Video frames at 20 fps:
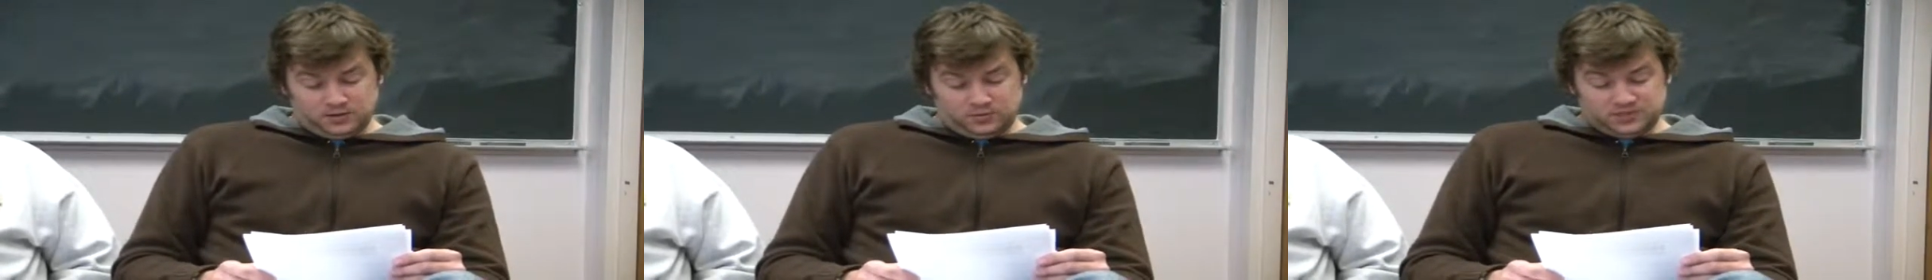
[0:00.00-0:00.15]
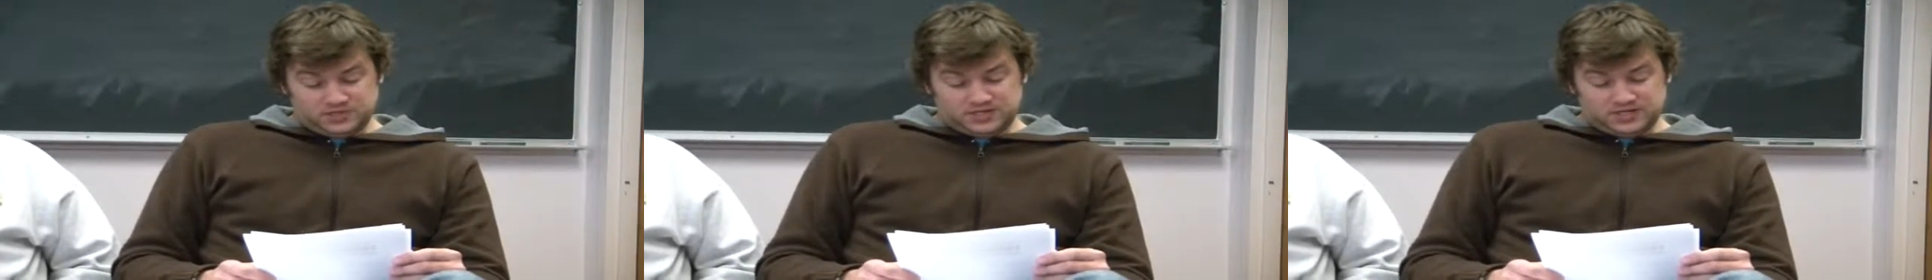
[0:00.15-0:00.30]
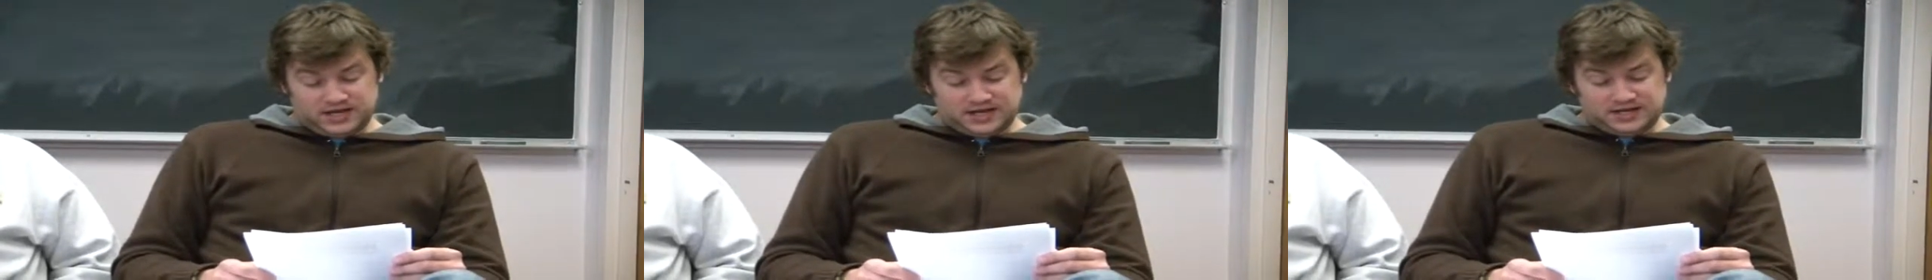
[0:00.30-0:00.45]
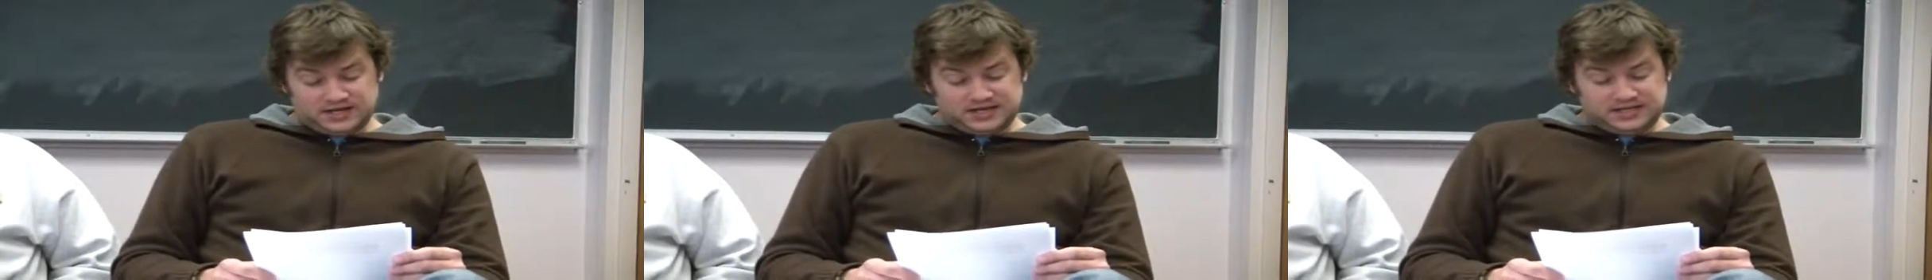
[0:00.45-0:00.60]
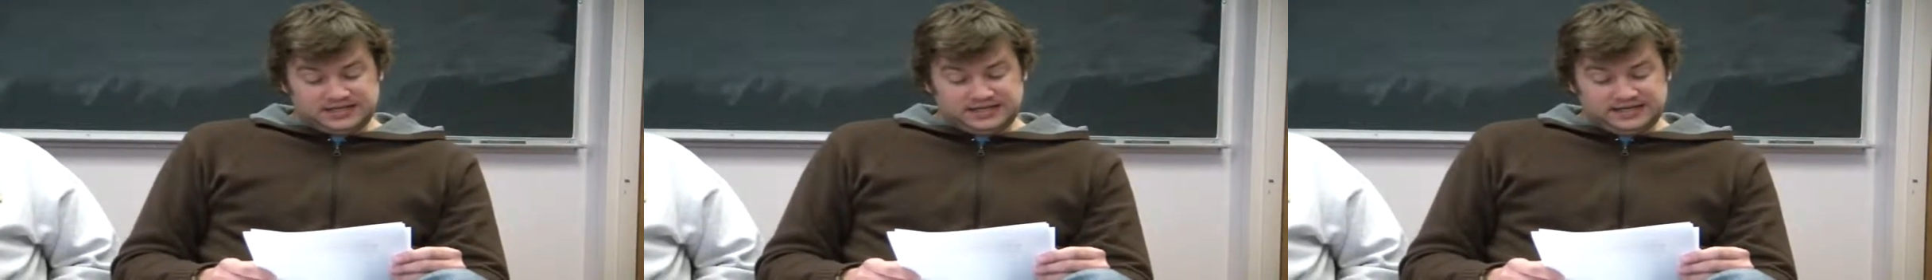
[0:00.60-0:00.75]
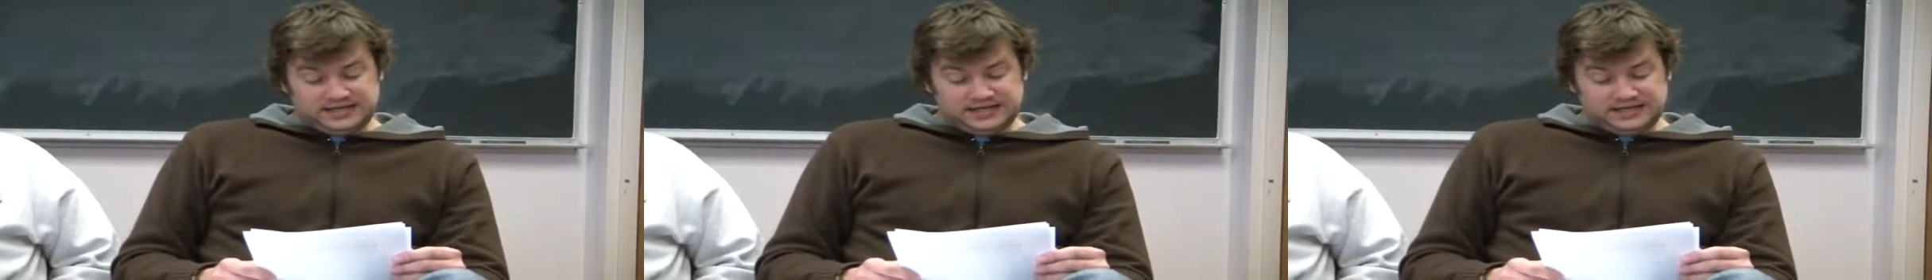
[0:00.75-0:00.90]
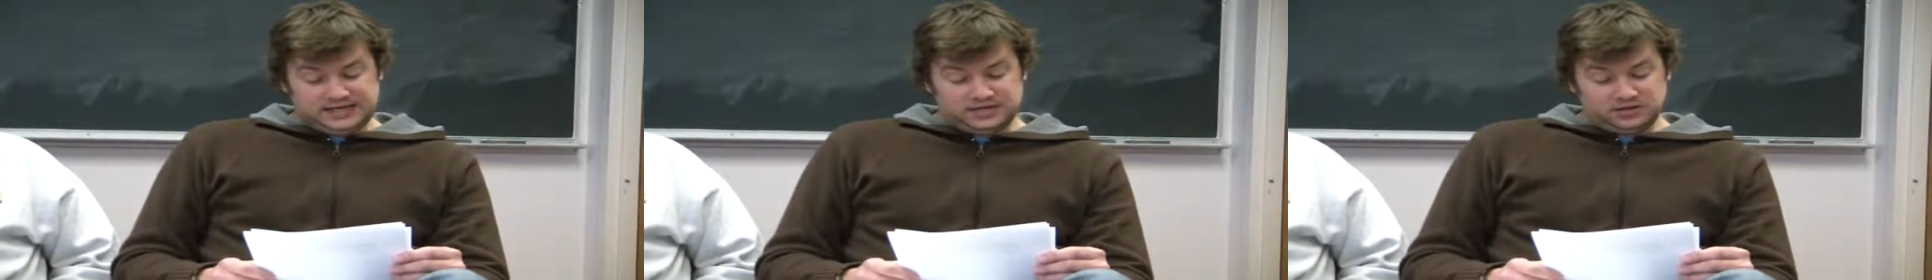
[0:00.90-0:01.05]
was that it
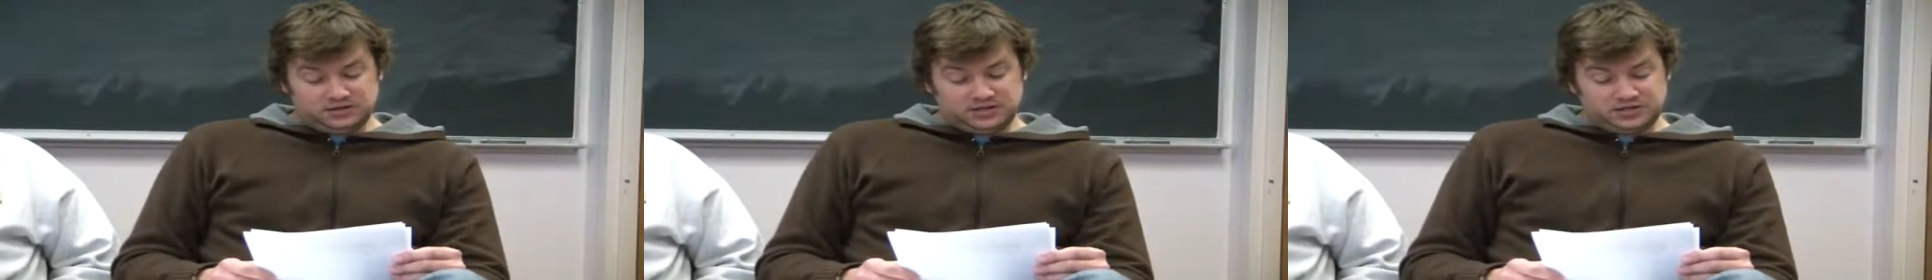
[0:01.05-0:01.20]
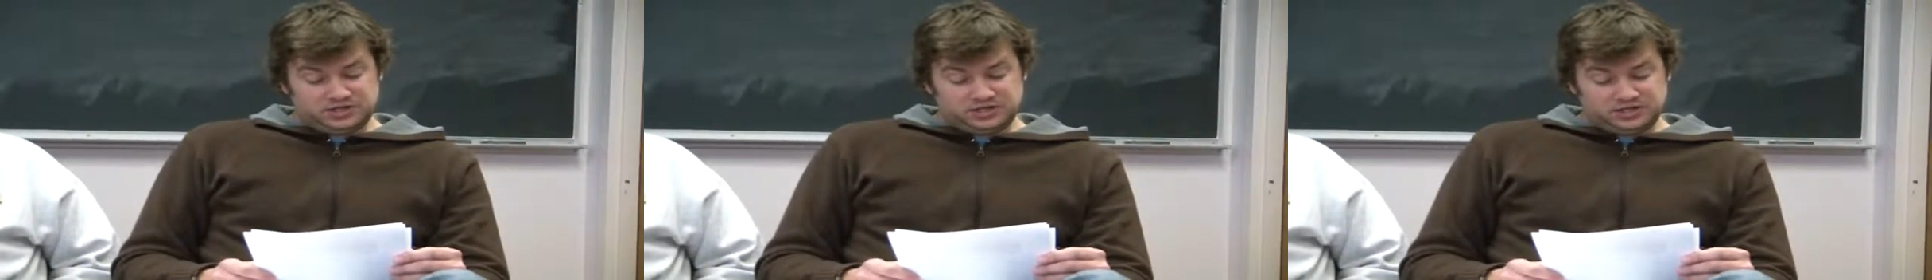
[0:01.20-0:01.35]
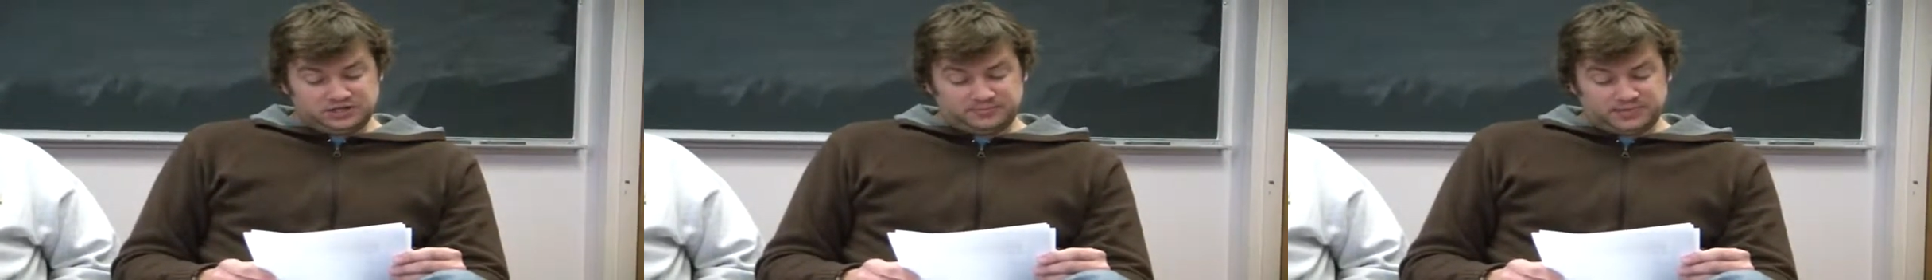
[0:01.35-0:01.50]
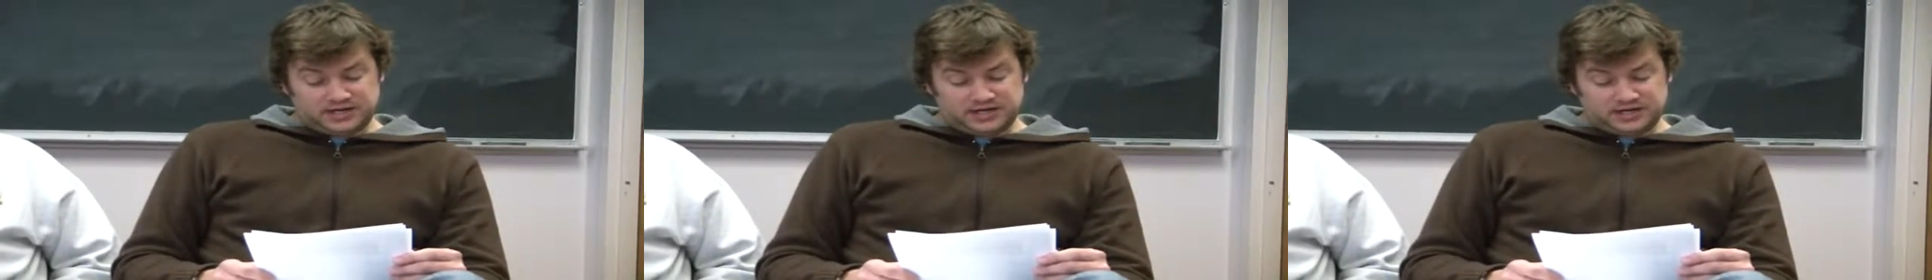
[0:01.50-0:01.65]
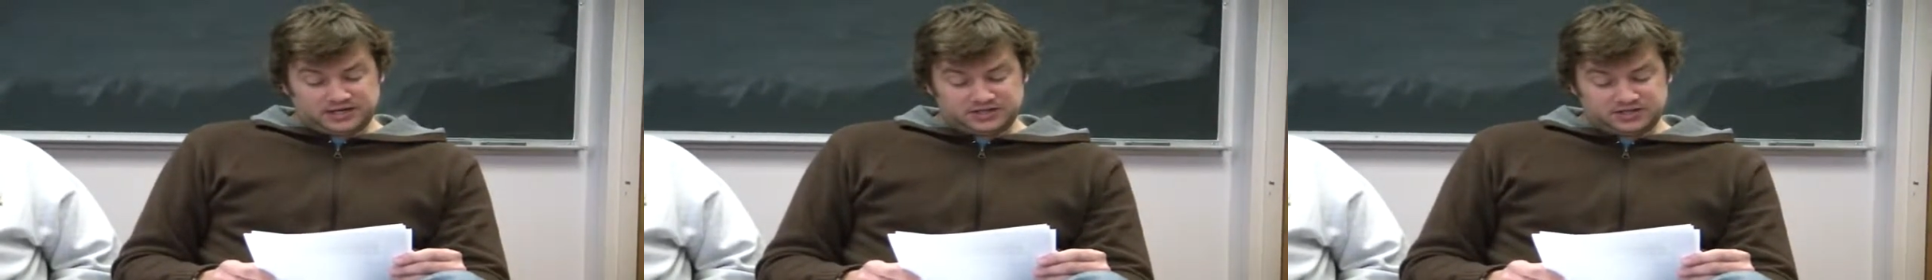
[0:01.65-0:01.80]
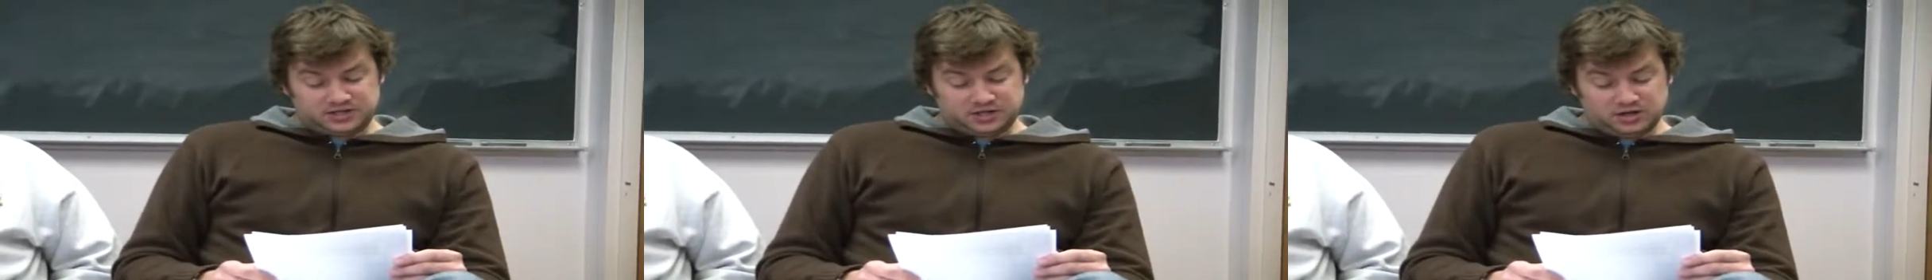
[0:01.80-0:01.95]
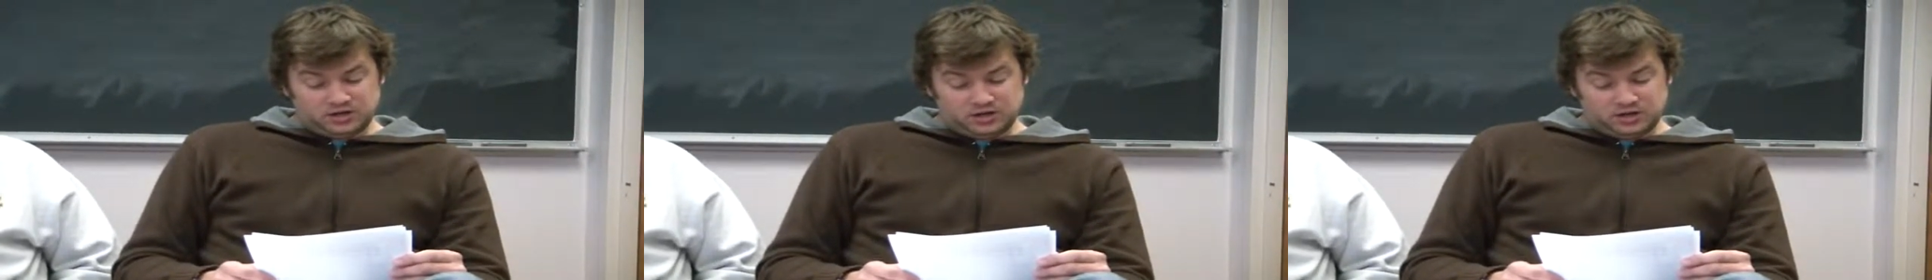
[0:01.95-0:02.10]

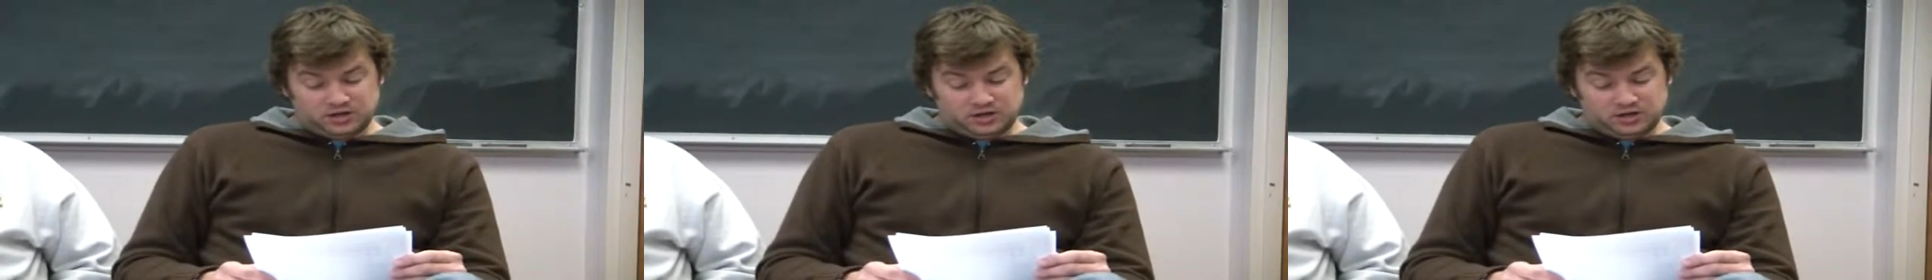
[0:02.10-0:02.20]
delegitimized